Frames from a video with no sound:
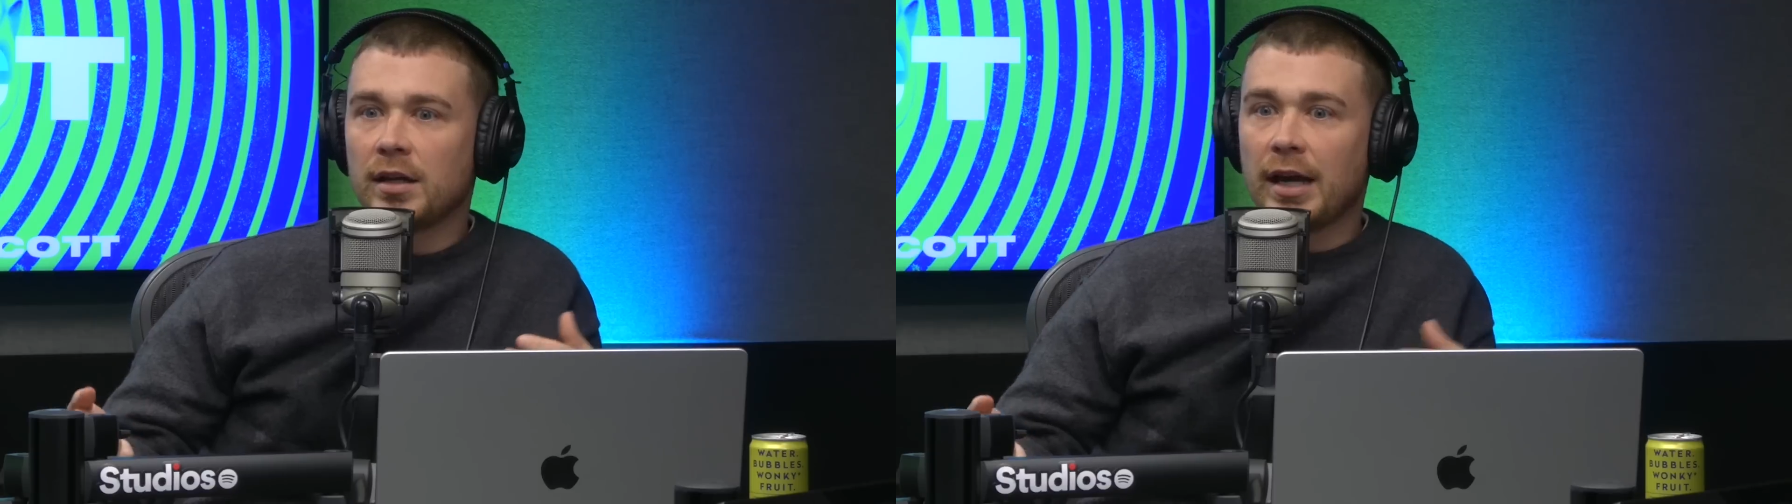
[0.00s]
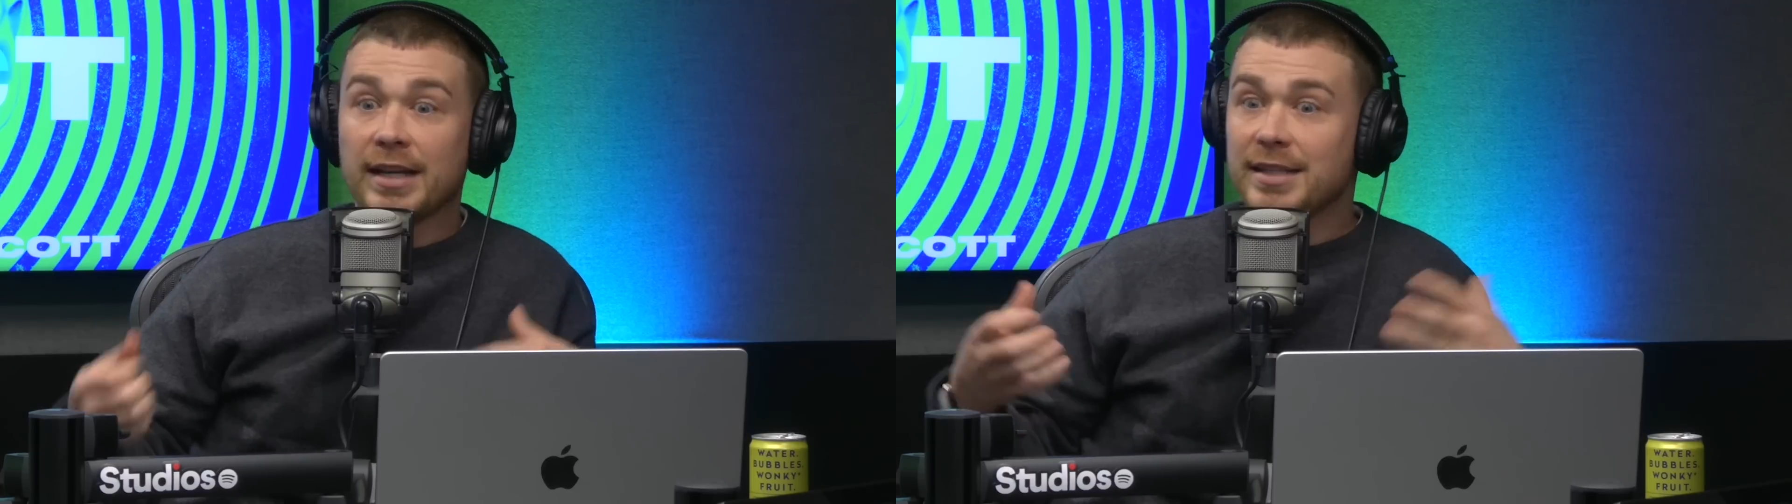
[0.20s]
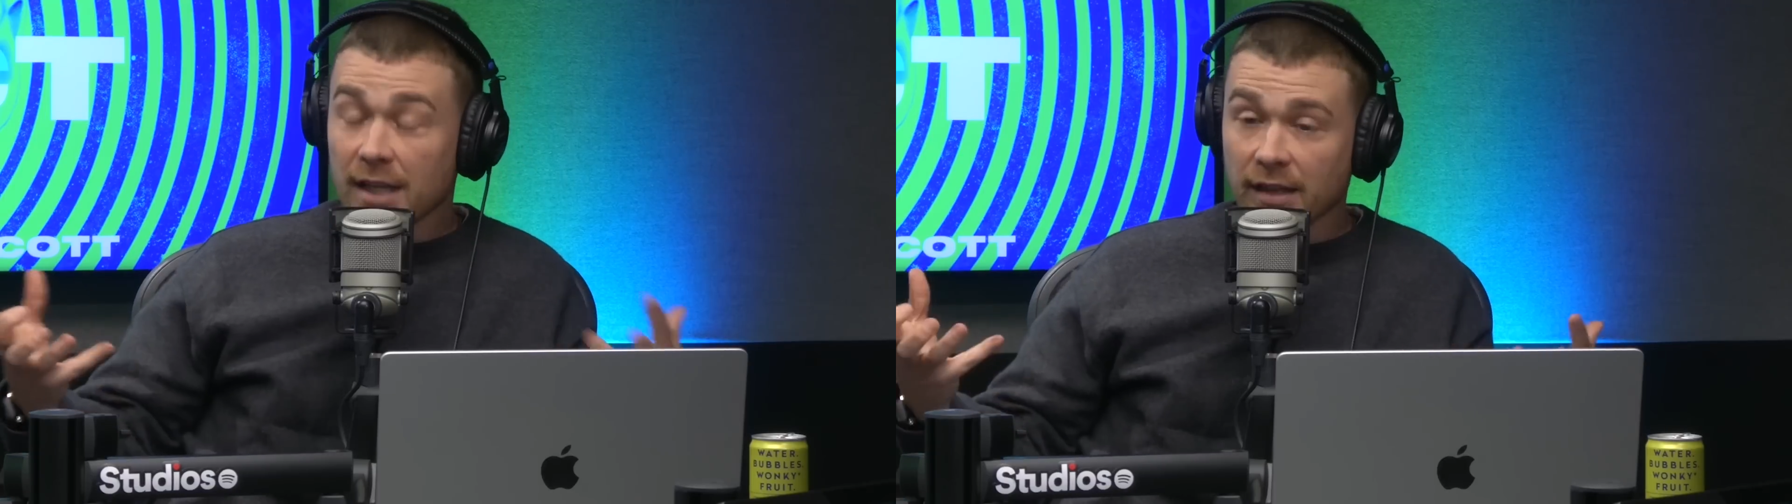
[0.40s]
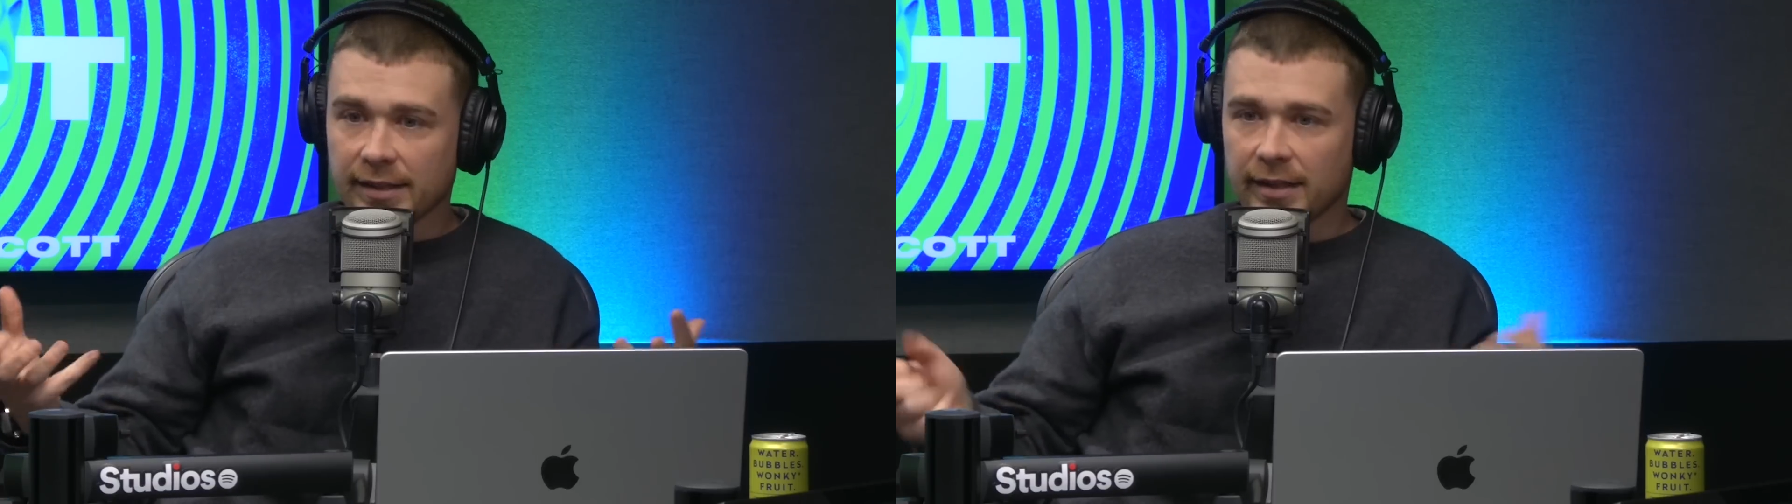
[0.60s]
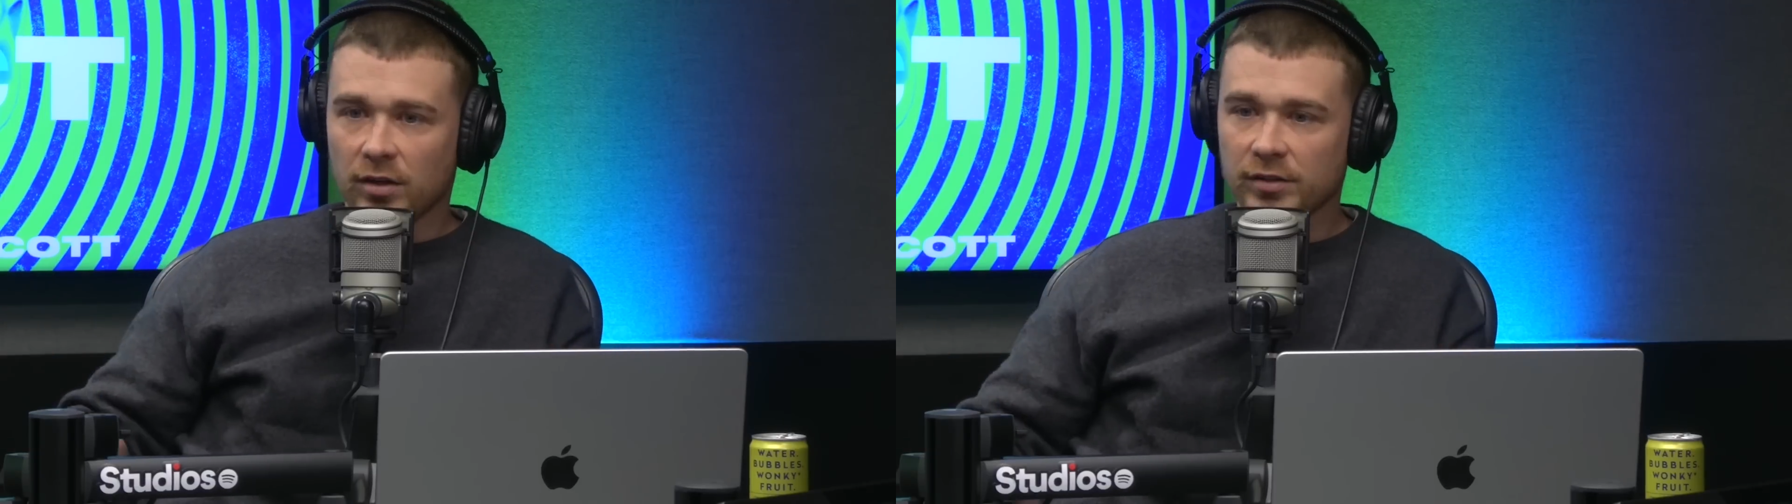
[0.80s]
and he does
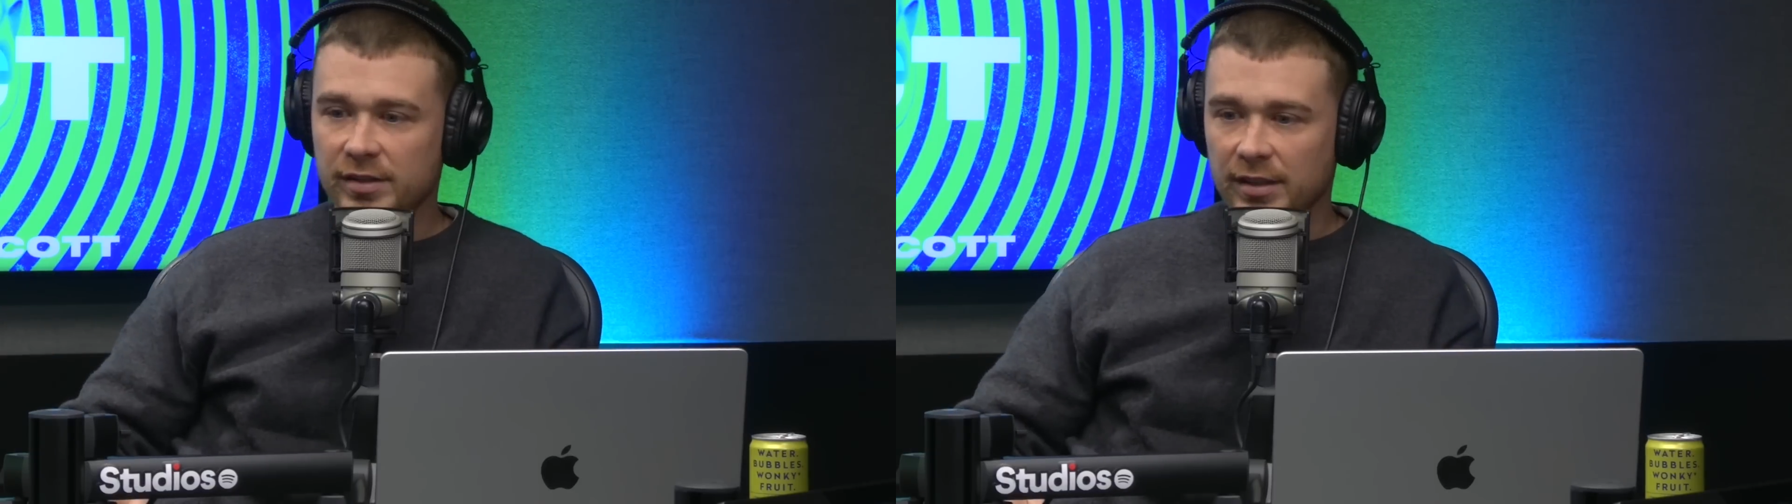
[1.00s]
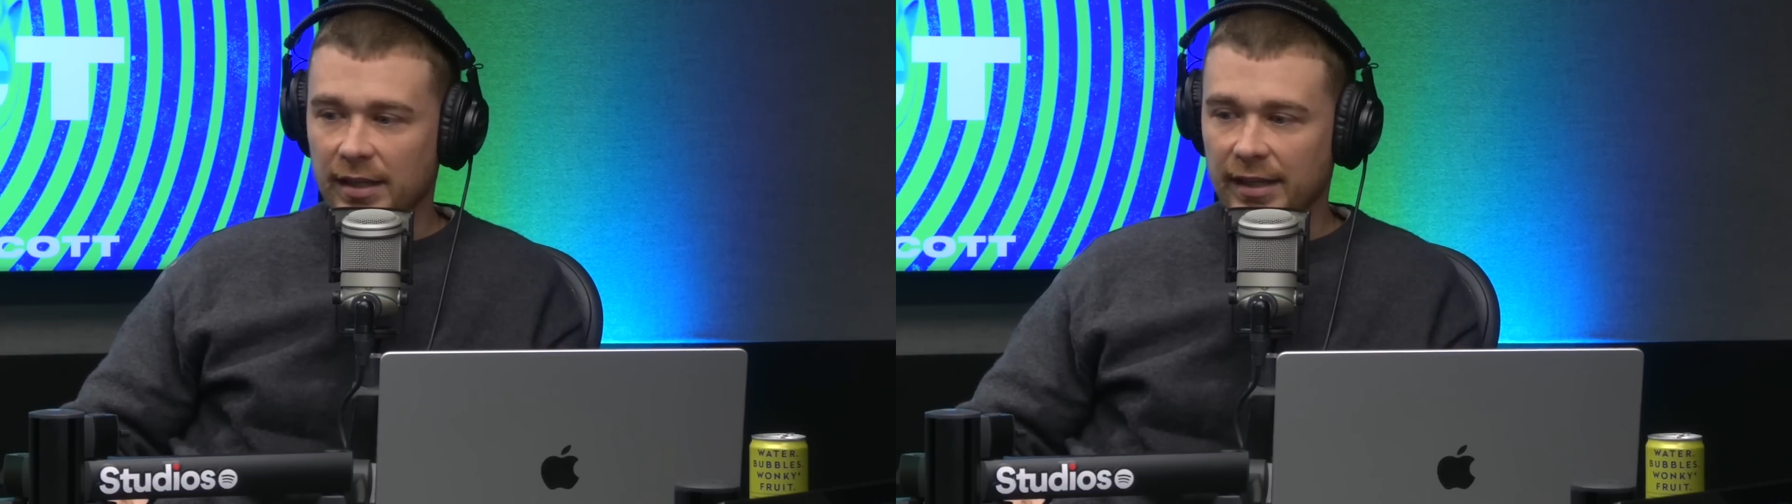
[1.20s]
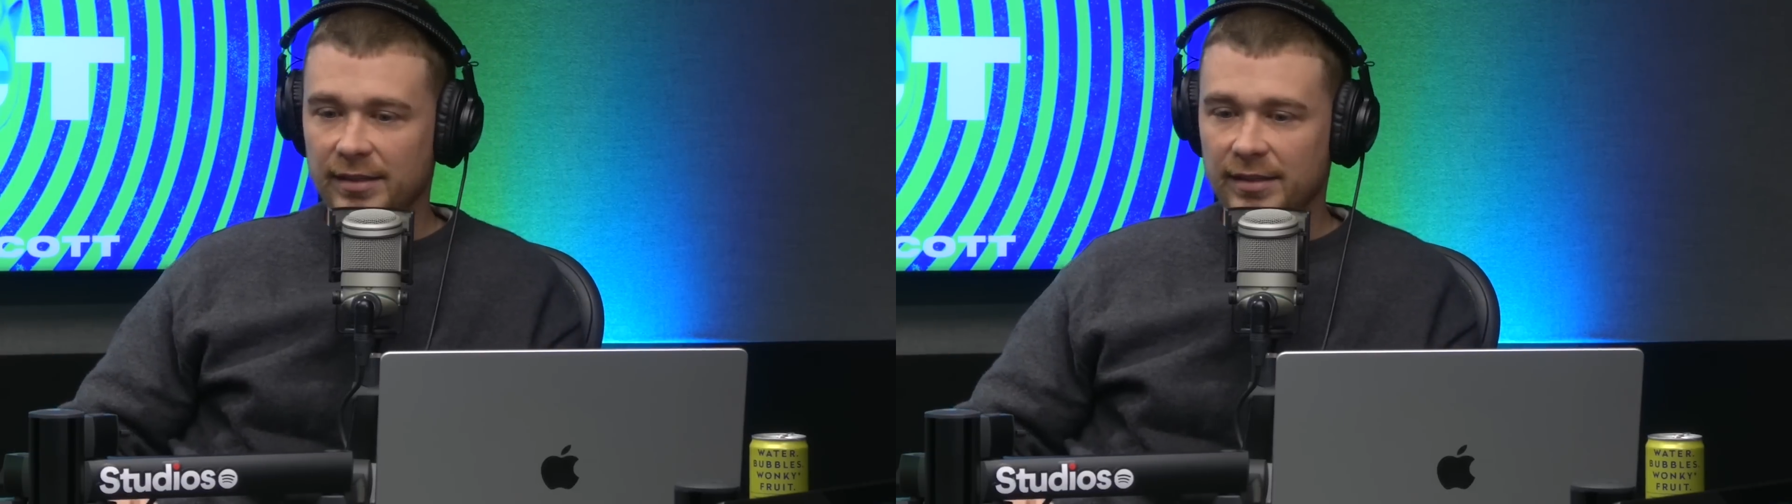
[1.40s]
it constantly,